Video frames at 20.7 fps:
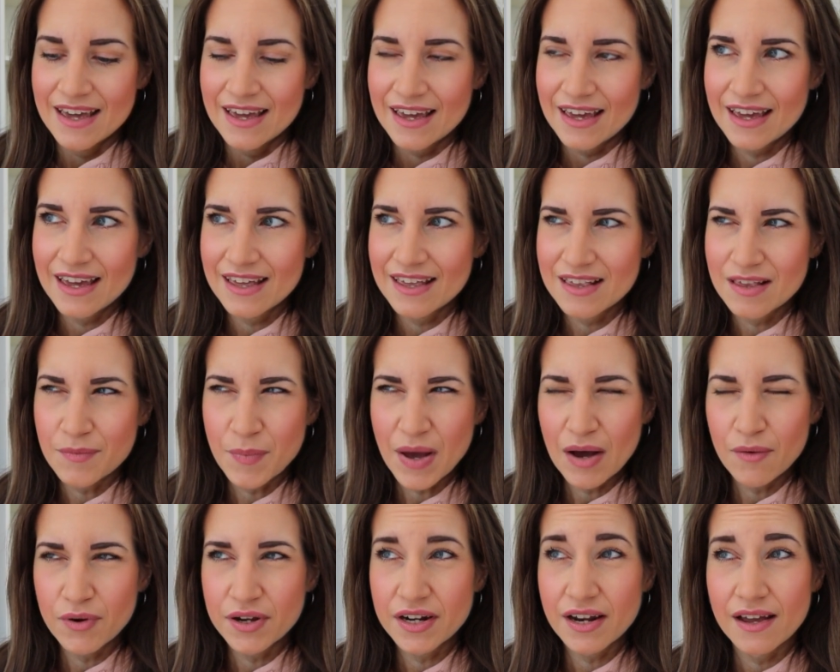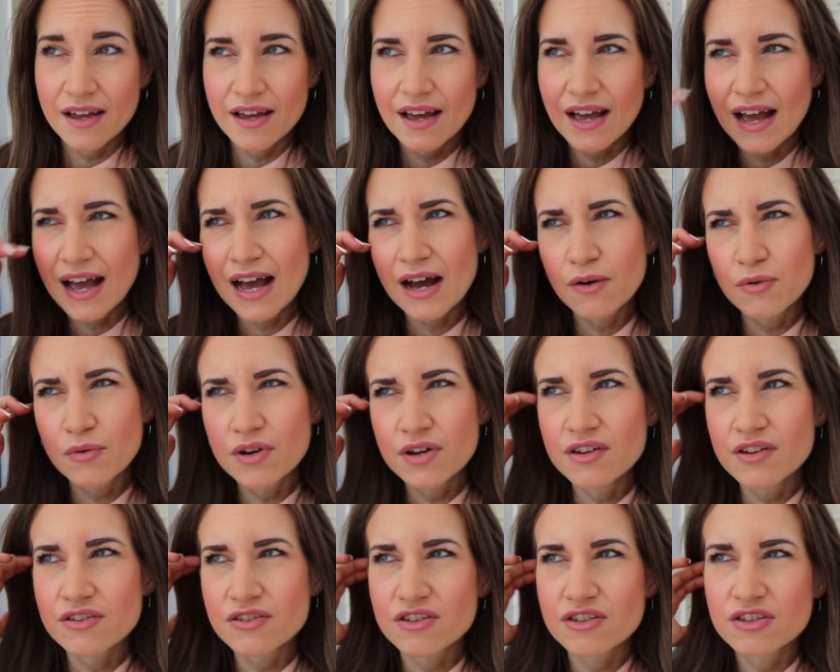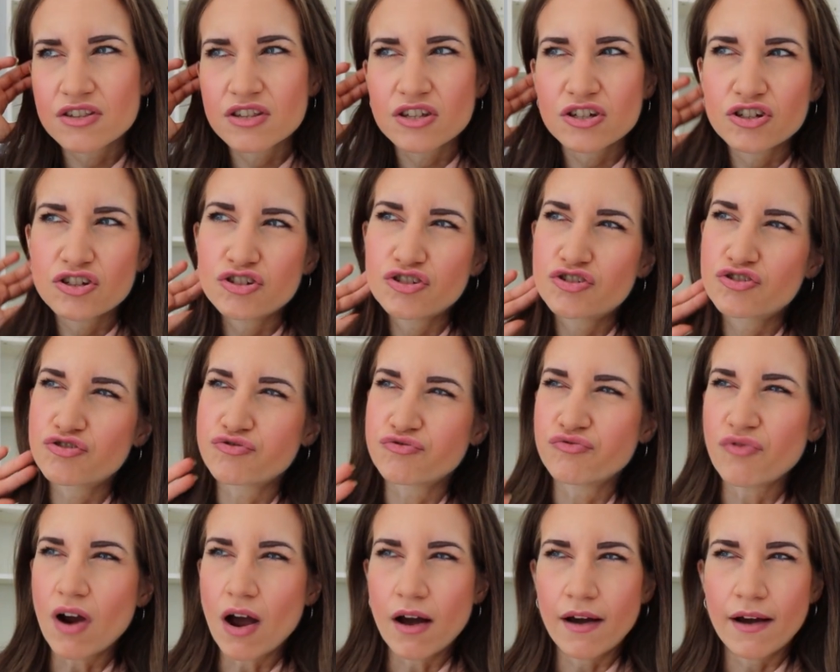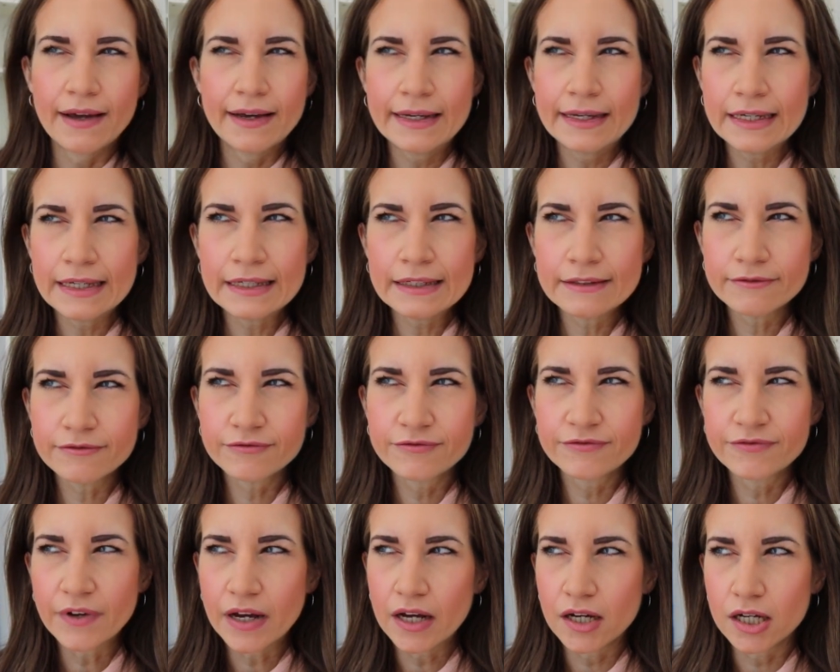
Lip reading: It's about an hour's drive,